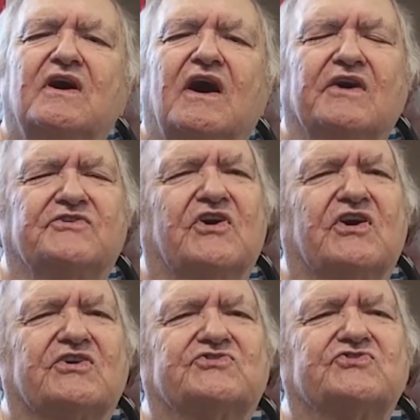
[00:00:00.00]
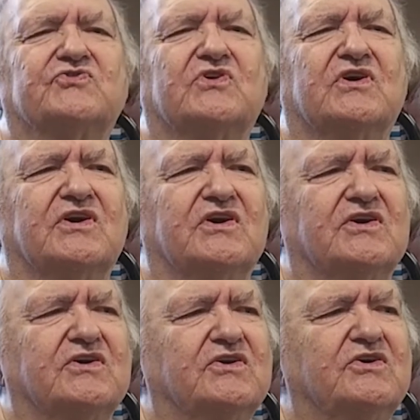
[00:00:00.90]
I talked to
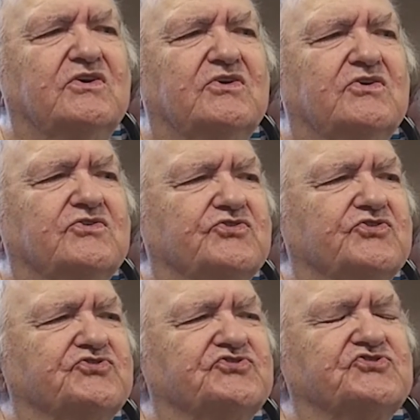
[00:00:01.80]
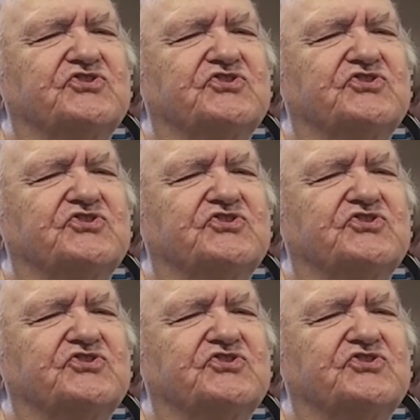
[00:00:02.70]
uh, nurses